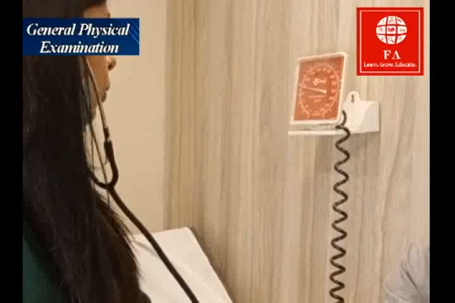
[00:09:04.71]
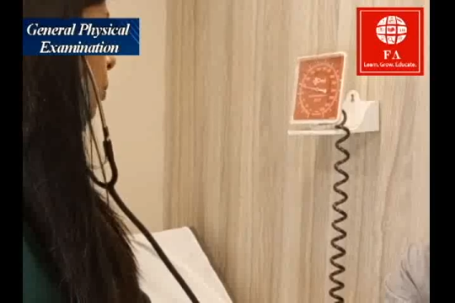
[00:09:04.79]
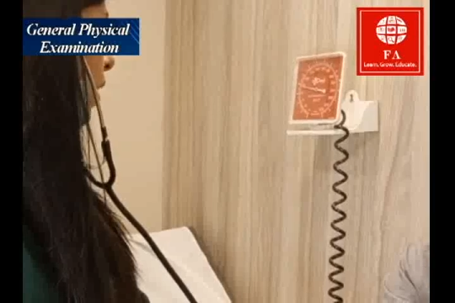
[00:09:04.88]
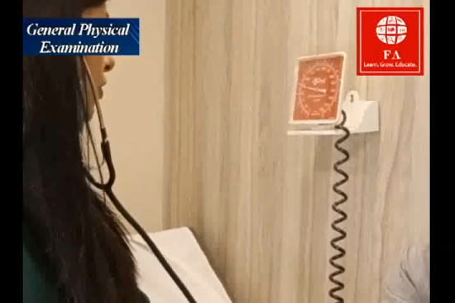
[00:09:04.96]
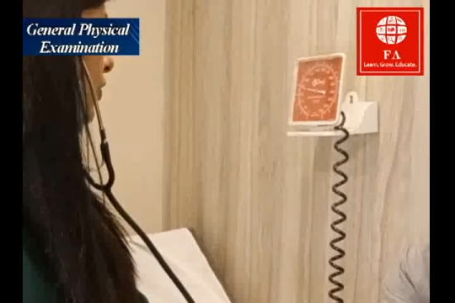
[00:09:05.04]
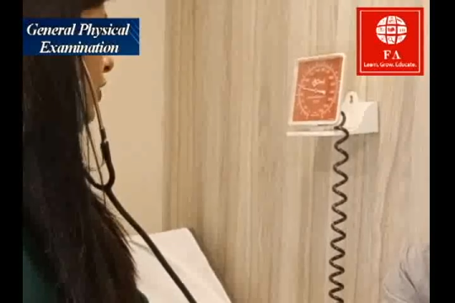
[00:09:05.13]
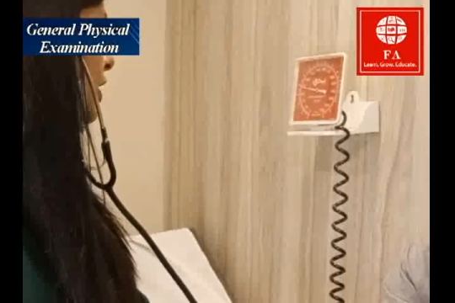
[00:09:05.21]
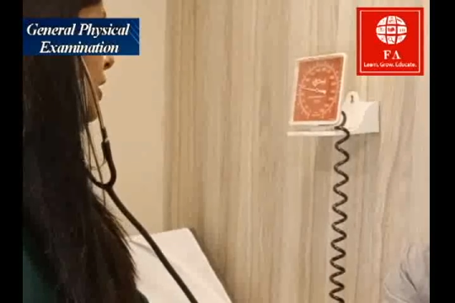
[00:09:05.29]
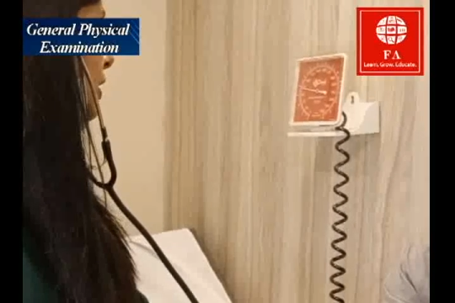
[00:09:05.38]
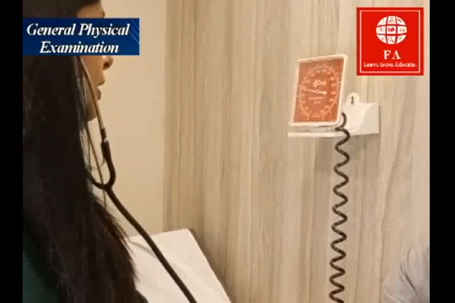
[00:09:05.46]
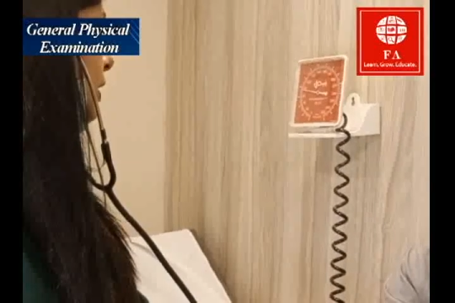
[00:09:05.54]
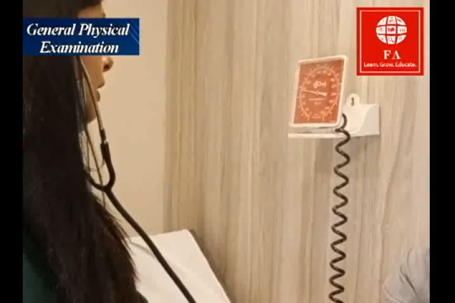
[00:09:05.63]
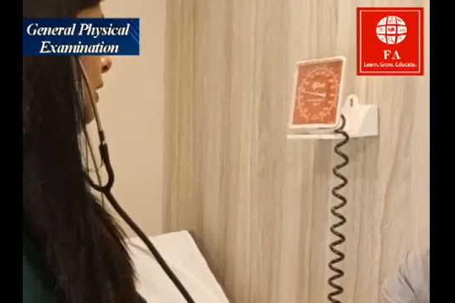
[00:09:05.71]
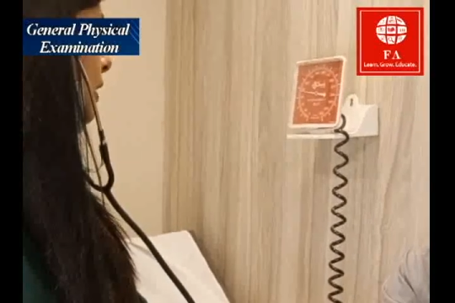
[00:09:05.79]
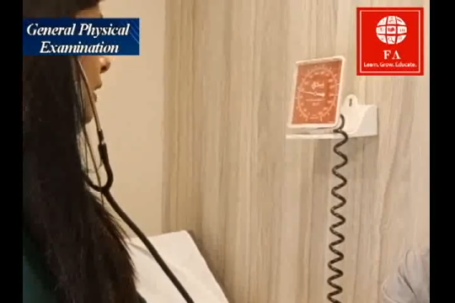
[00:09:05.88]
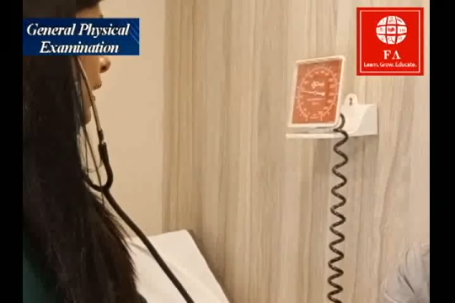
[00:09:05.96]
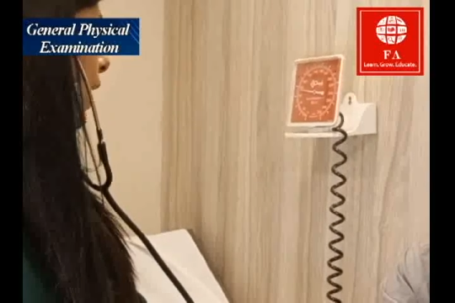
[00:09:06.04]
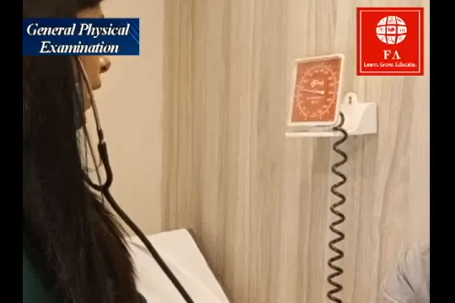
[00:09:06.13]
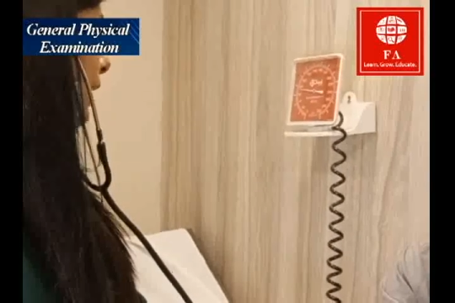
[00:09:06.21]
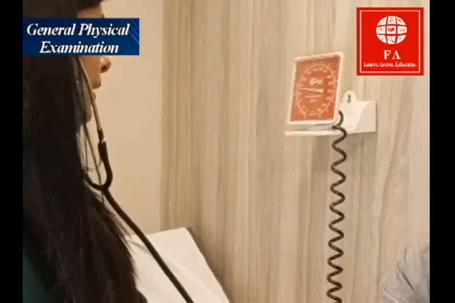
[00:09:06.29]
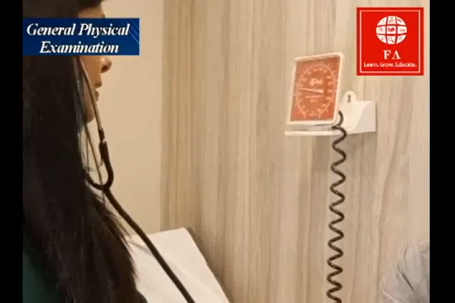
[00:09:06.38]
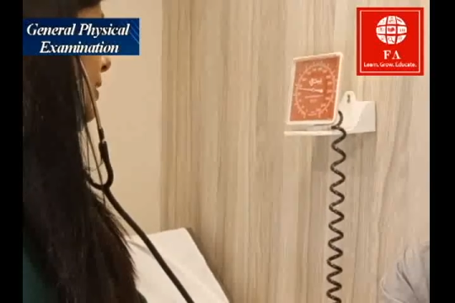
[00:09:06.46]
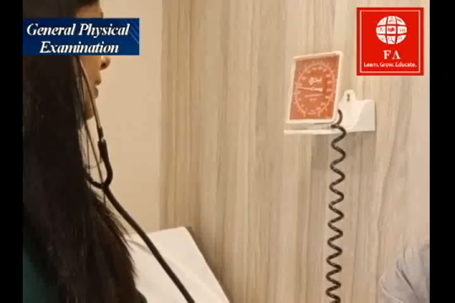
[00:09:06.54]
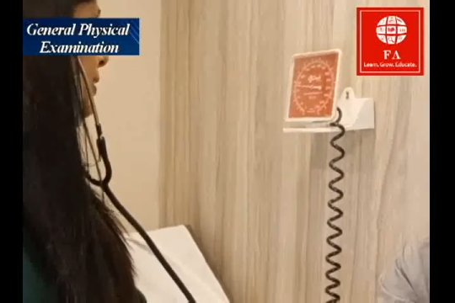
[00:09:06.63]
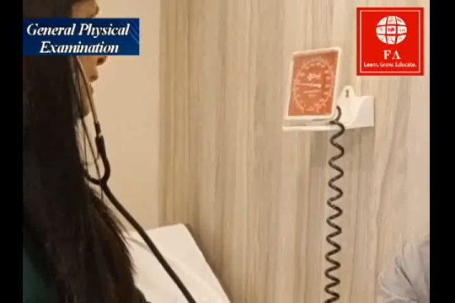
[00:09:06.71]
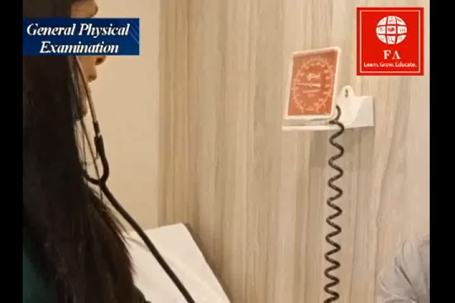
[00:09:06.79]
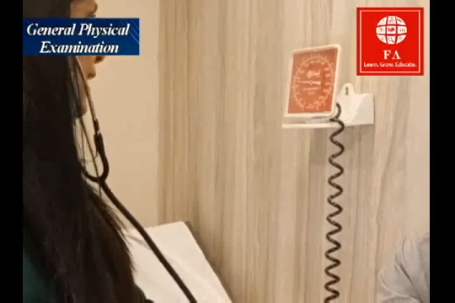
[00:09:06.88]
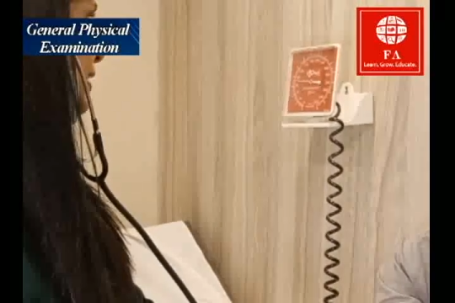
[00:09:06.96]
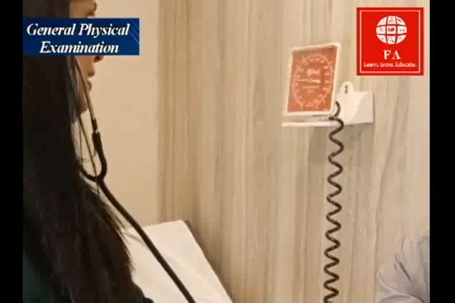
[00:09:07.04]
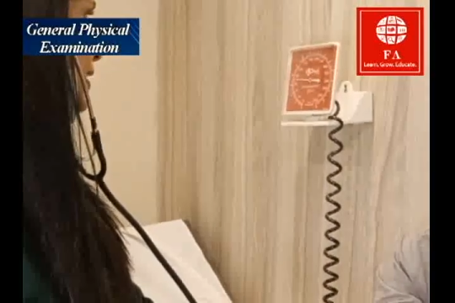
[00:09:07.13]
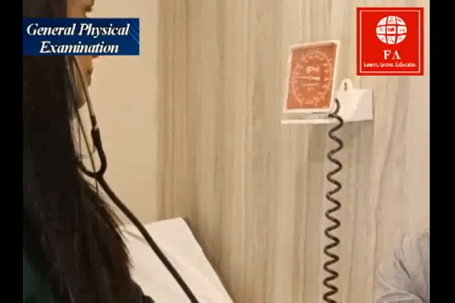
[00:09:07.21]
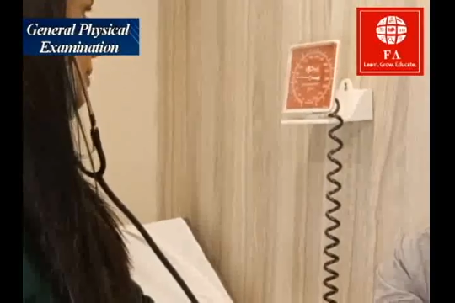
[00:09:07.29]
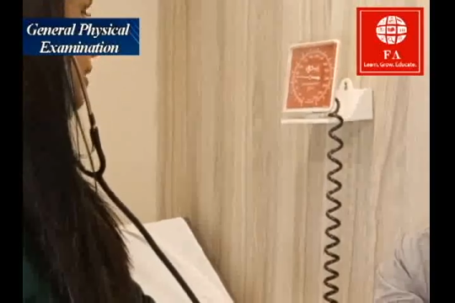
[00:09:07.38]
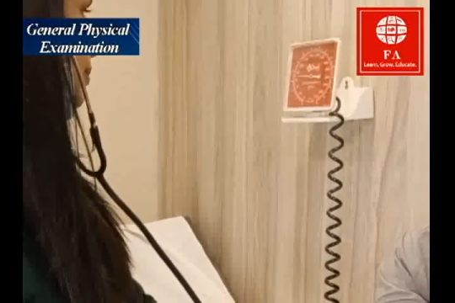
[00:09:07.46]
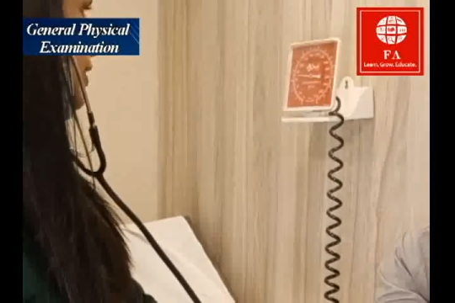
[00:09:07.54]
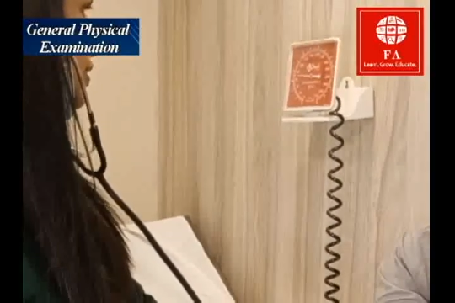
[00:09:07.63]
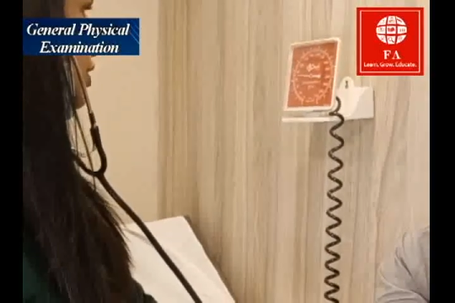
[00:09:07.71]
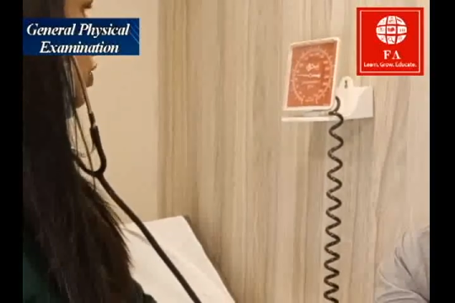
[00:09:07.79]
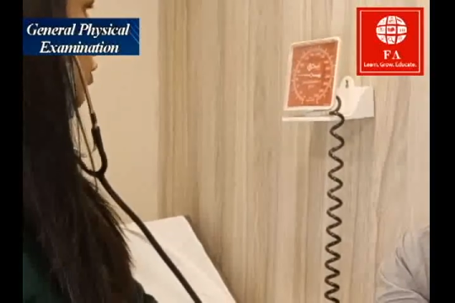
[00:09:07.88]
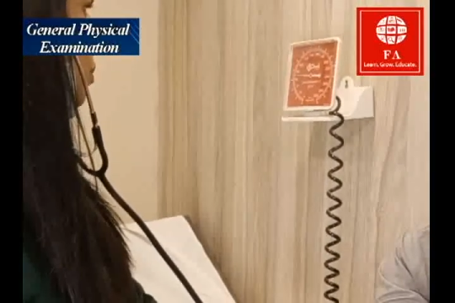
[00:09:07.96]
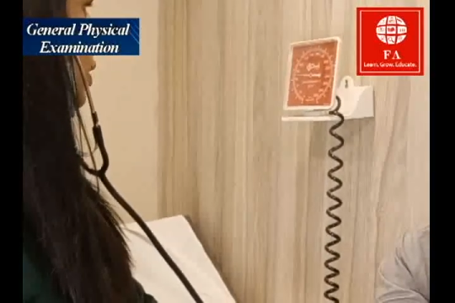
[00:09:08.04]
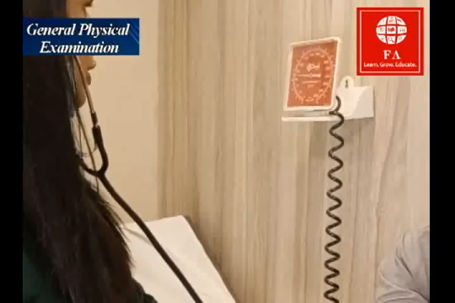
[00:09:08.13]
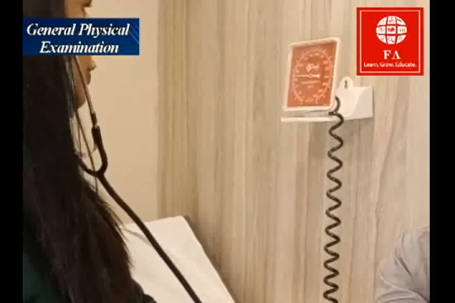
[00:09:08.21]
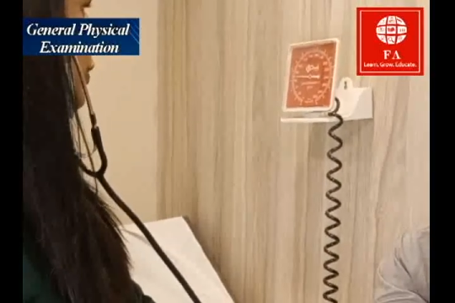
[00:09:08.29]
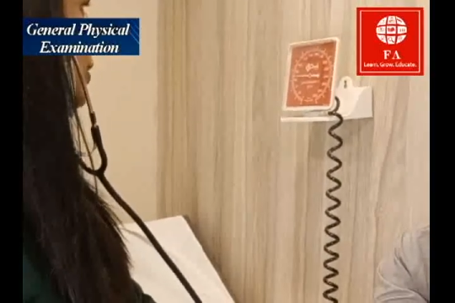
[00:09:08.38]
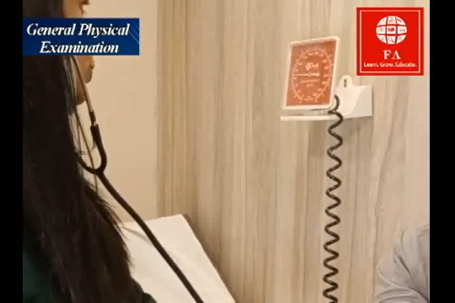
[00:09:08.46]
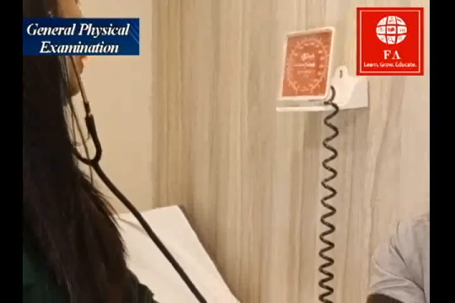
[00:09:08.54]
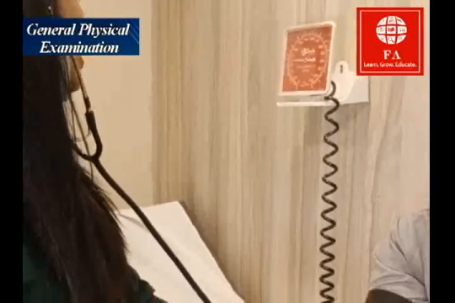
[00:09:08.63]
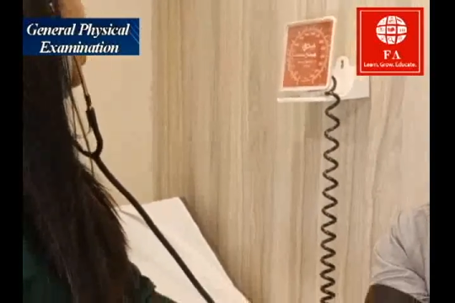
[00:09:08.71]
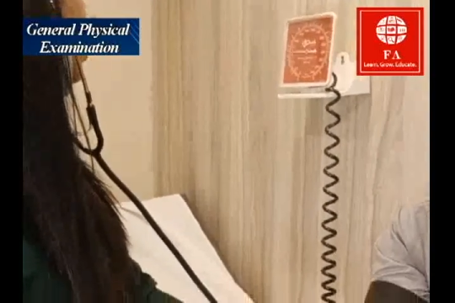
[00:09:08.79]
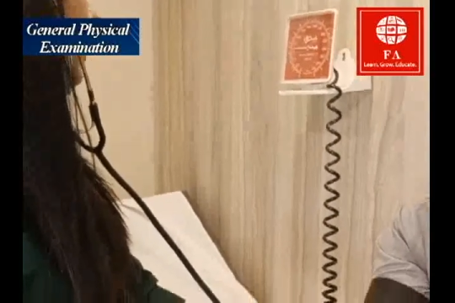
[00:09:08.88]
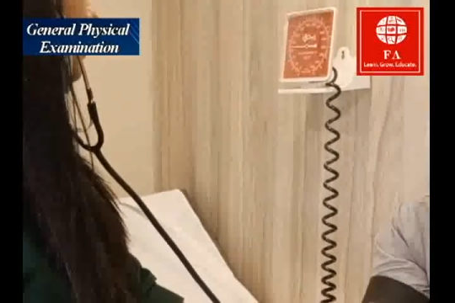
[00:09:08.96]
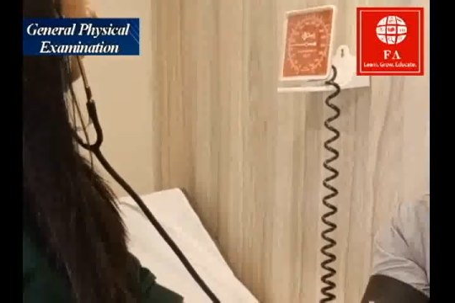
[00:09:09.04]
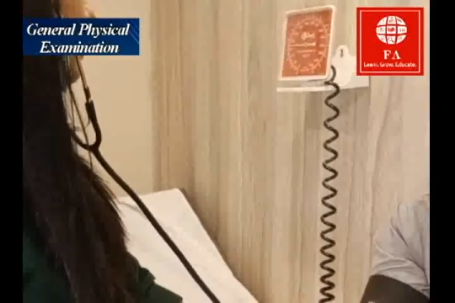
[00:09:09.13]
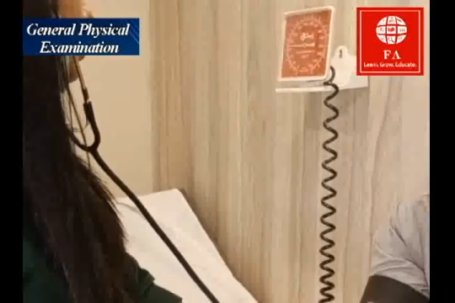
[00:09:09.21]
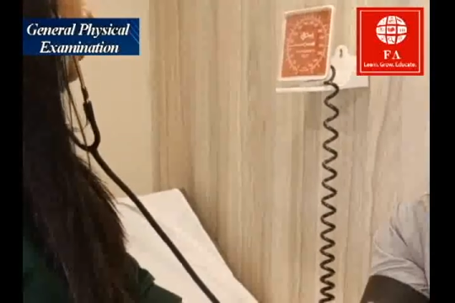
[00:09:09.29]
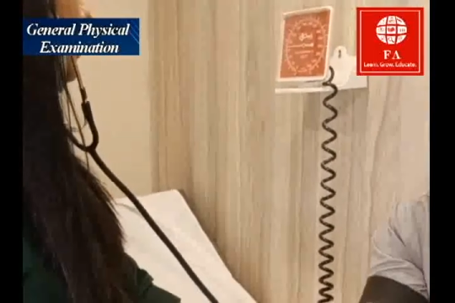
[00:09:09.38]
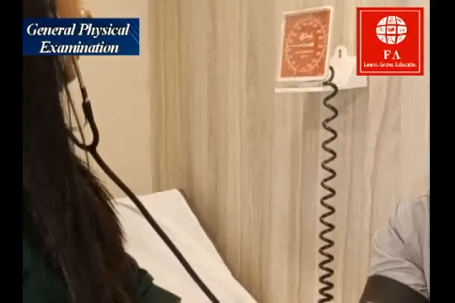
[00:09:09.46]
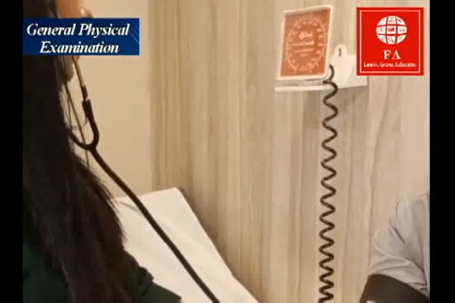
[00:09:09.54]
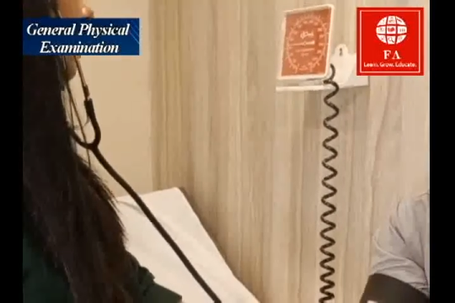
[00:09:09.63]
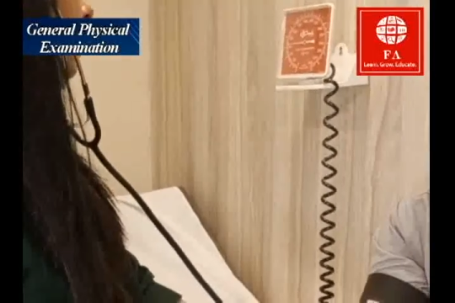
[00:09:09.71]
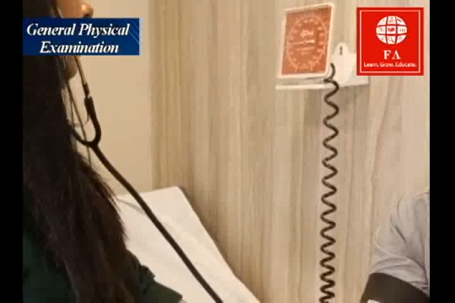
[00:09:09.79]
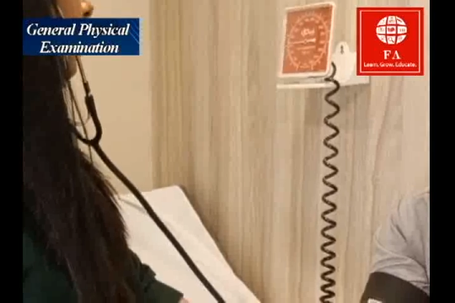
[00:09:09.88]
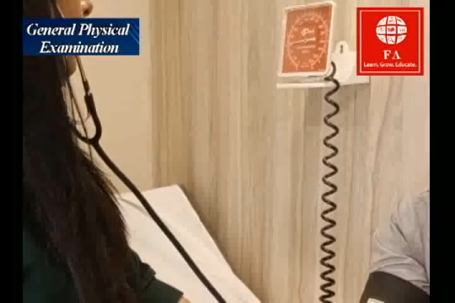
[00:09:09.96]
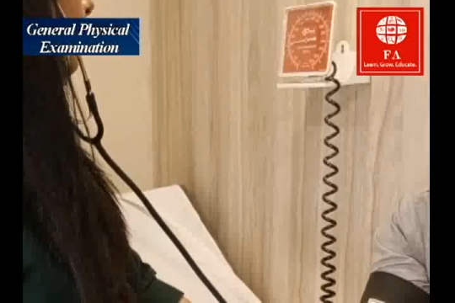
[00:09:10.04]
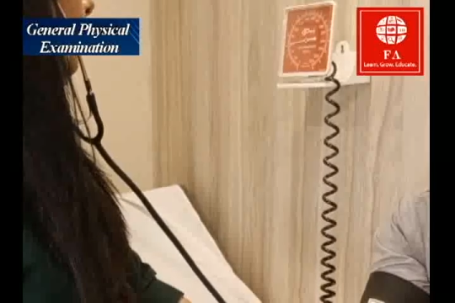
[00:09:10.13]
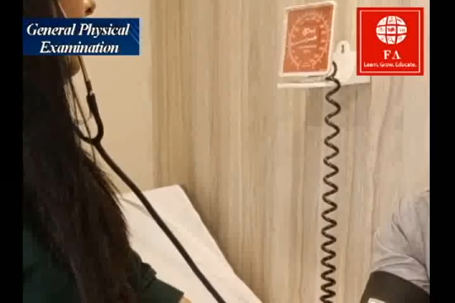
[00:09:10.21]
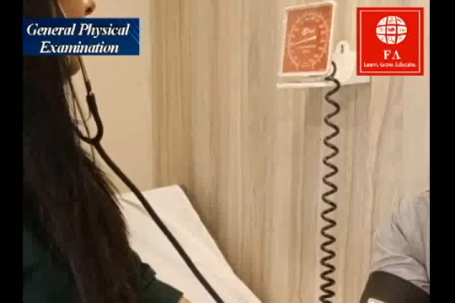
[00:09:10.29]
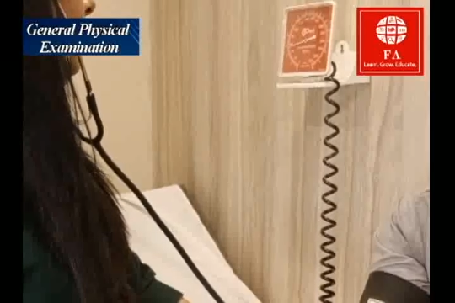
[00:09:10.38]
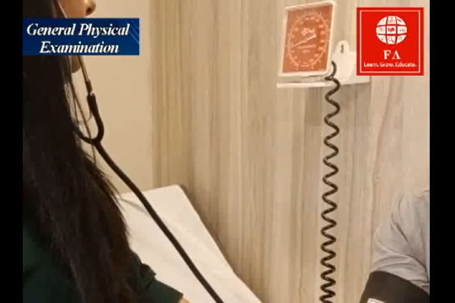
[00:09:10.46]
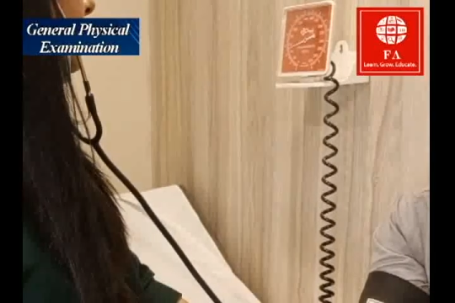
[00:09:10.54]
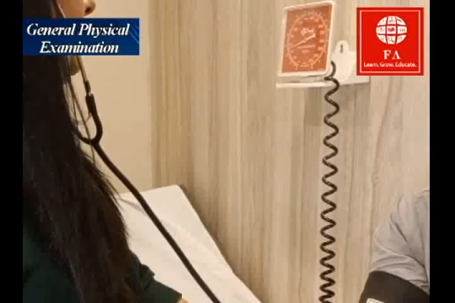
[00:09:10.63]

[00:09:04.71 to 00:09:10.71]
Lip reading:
[unreadable: no face in view]